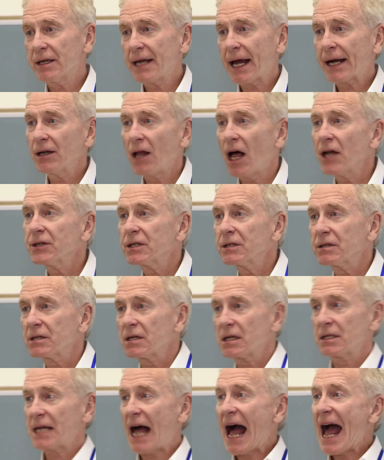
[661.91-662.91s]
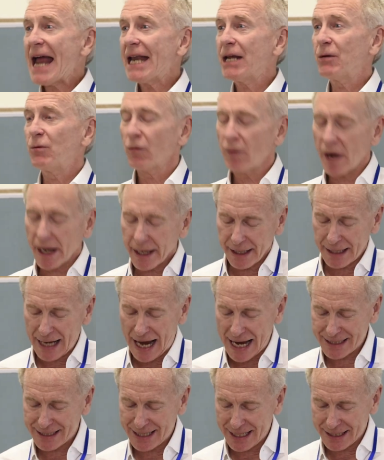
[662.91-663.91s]
Technological Society will
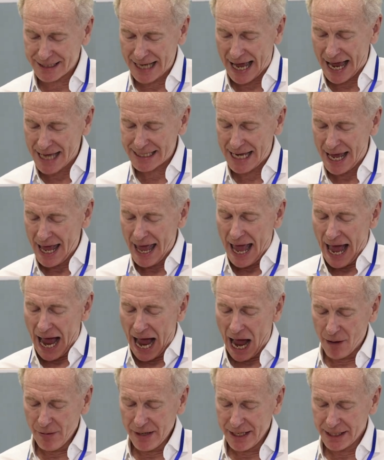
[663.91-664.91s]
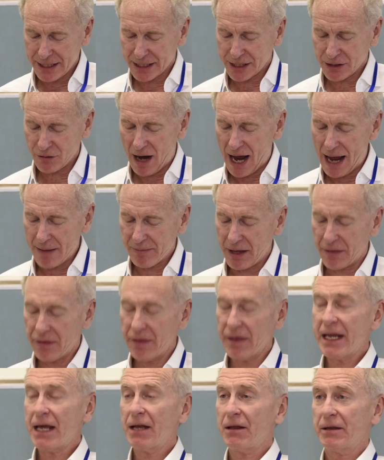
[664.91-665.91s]
recognize this as how he described
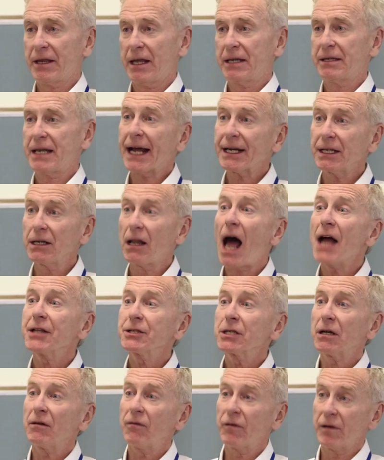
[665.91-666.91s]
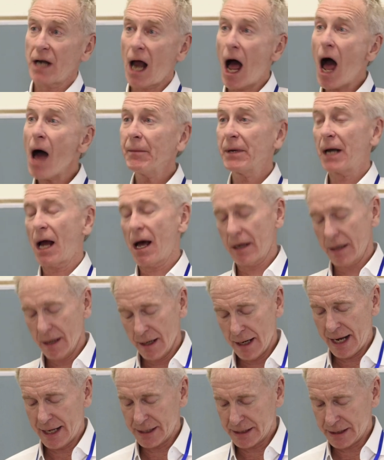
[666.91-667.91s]
the technological phenomenon
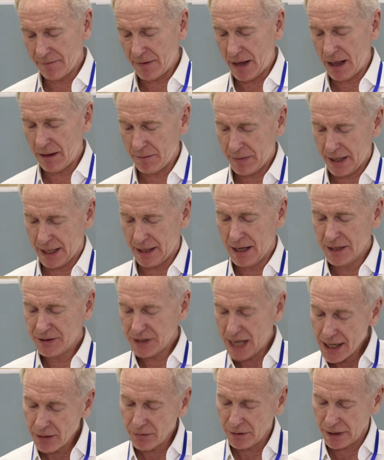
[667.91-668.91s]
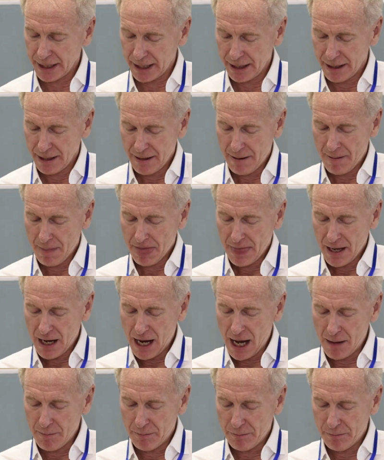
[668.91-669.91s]
as developing, generally.
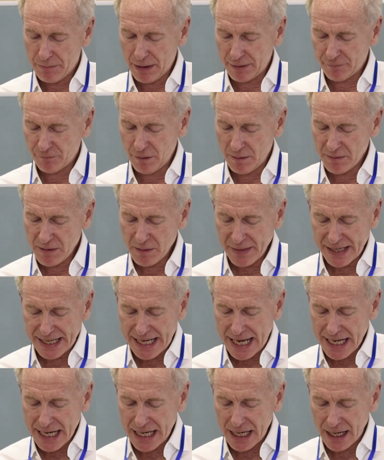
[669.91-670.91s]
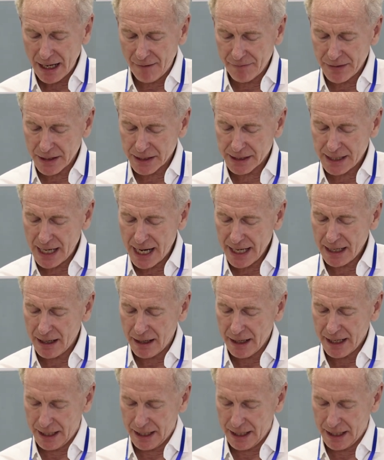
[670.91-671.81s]
But from the beginning of his study